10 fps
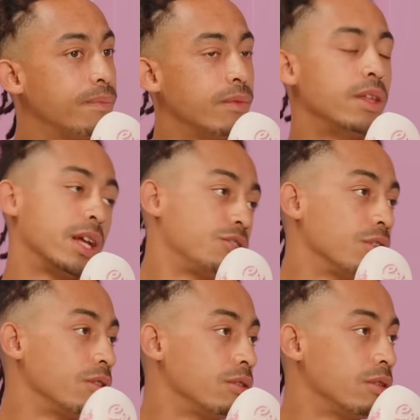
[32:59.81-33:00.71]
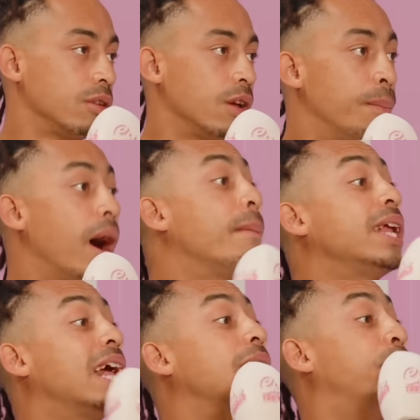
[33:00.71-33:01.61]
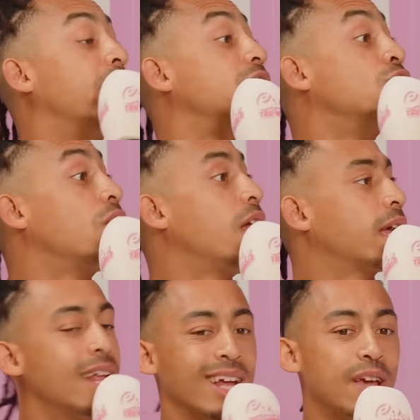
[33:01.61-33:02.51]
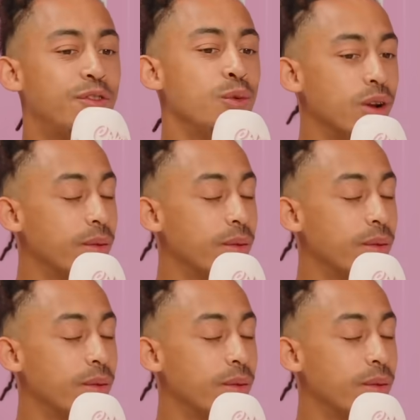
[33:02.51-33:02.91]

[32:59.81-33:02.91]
Yeah, true. So, but I mean, but it's not like if you want